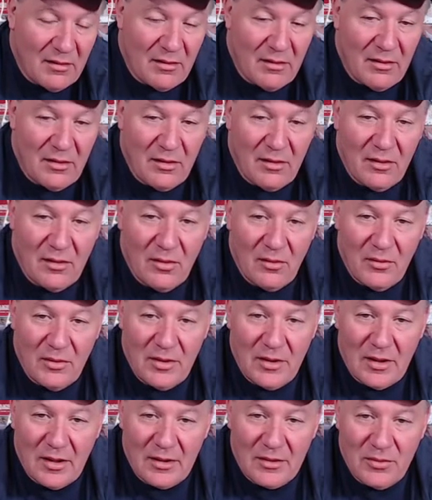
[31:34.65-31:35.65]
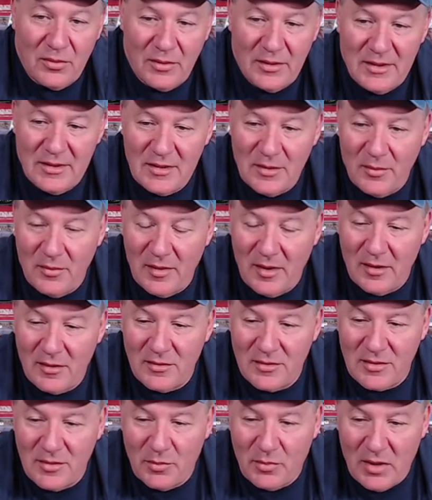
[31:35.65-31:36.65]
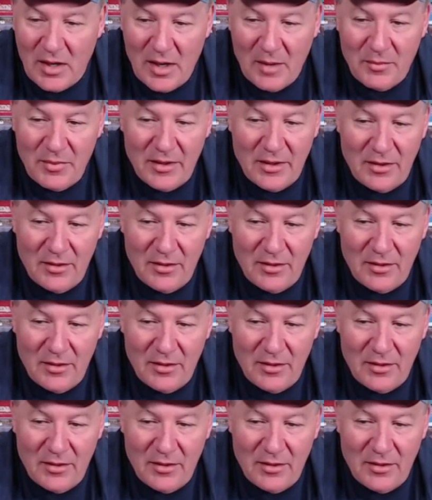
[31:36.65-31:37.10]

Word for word: you know when you got 20 something acres of property,